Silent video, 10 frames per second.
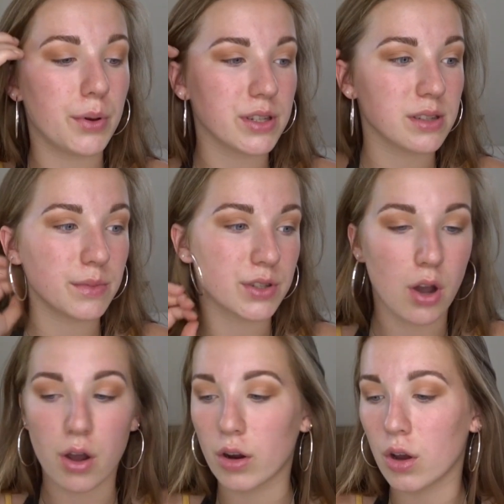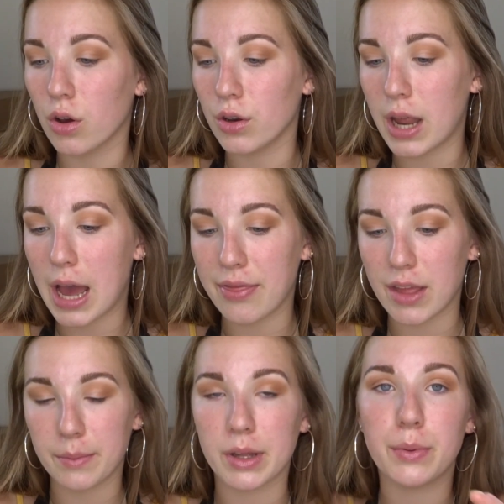to put some mascara on, and
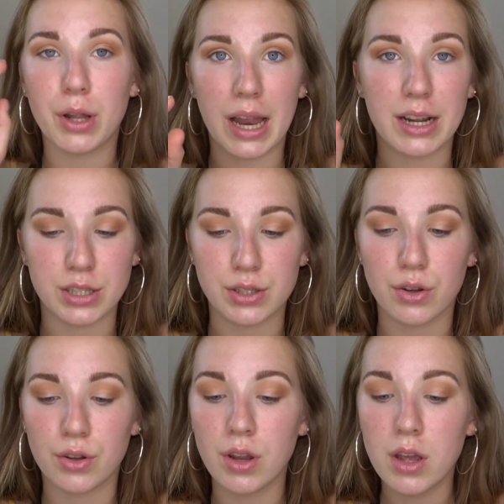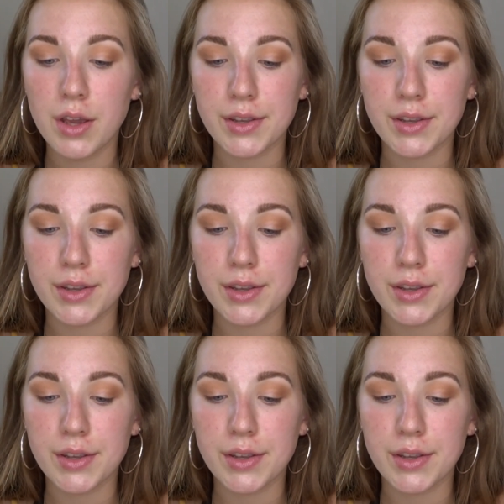then I'm going to put lashes on.